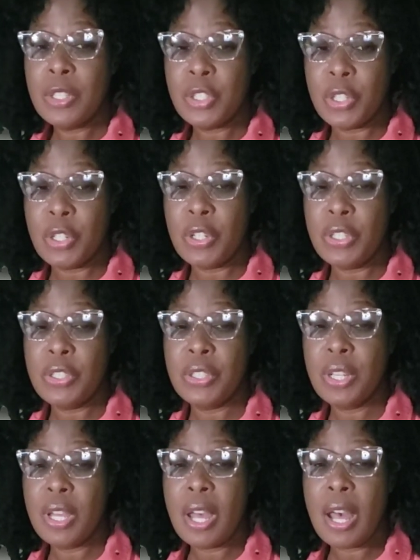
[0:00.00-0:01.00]
Church,
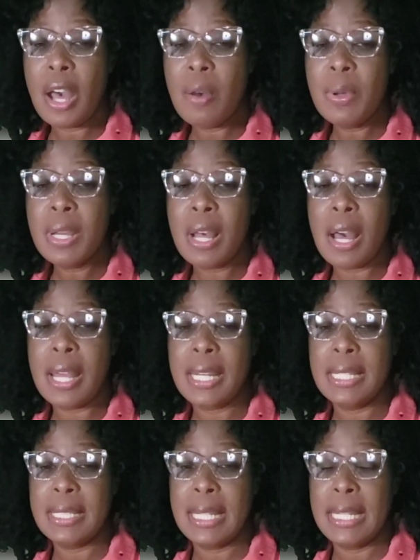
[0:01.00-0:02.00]
our
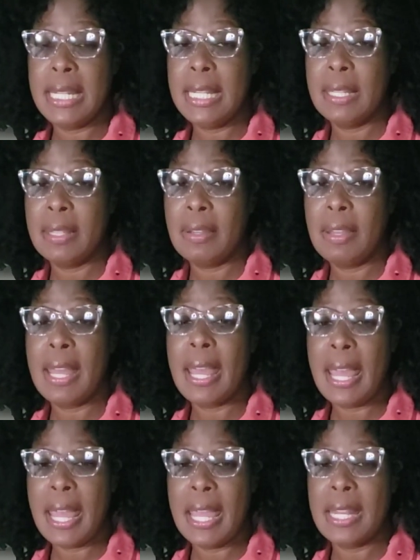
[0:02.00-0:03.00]
God is a healer
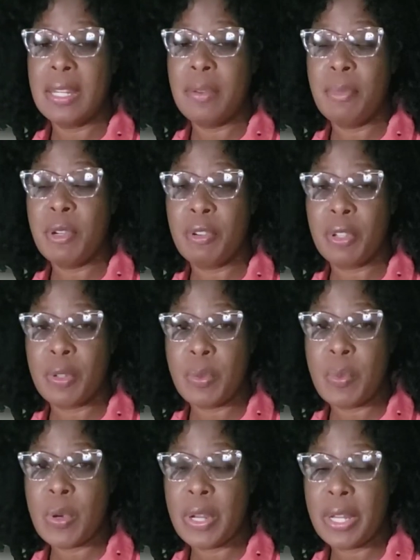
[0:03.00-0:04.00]
and a
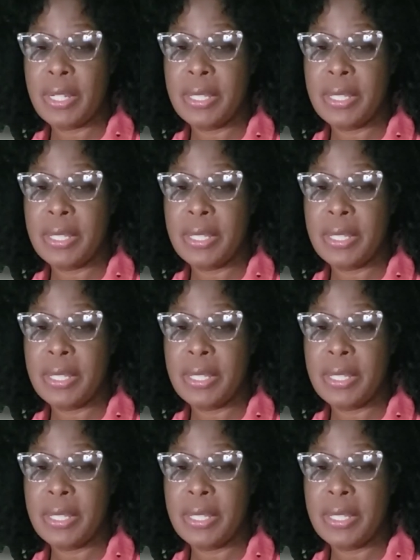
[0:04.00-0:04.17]
miracle worker.